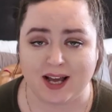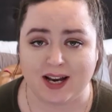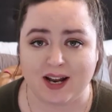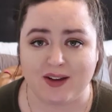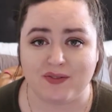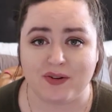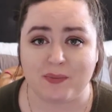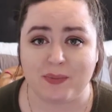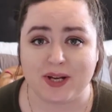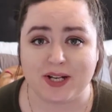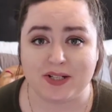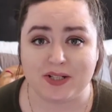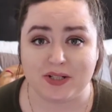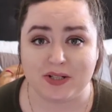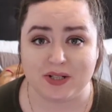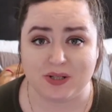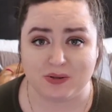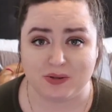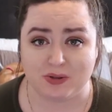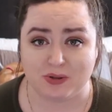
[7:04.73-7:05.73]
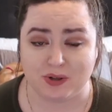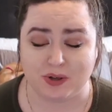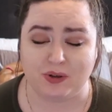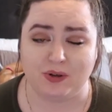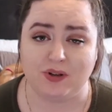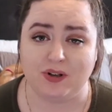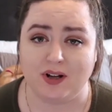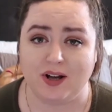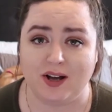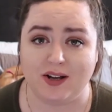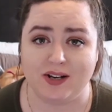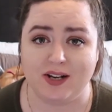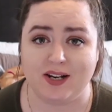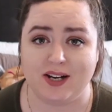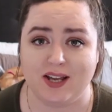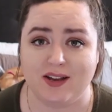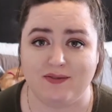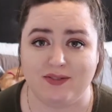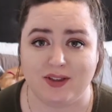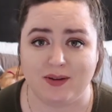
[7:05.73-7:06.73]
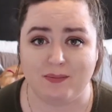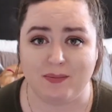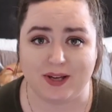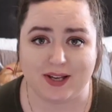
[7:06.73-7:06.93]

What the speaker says: I never picked neutral on any of them